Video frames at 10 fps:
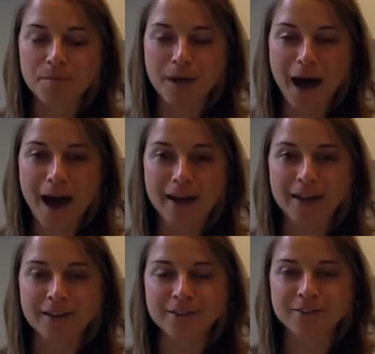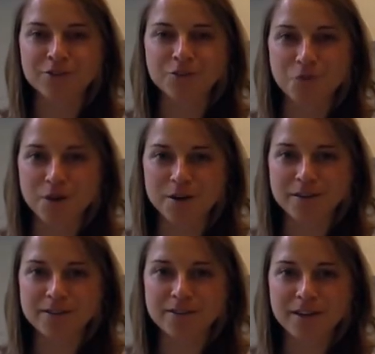buy in
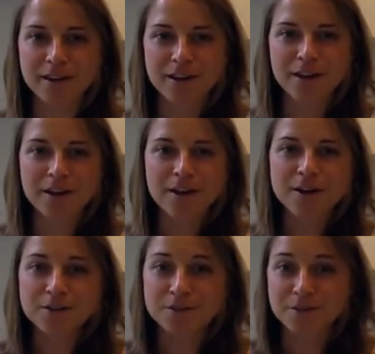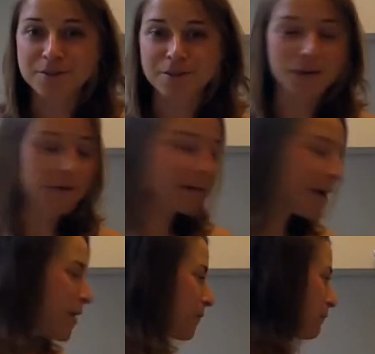stores. So here we
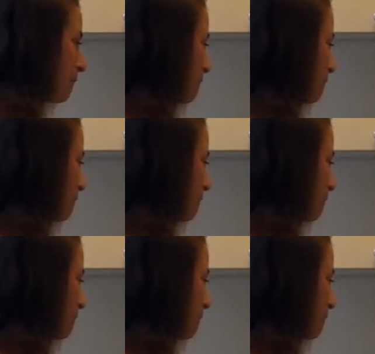go.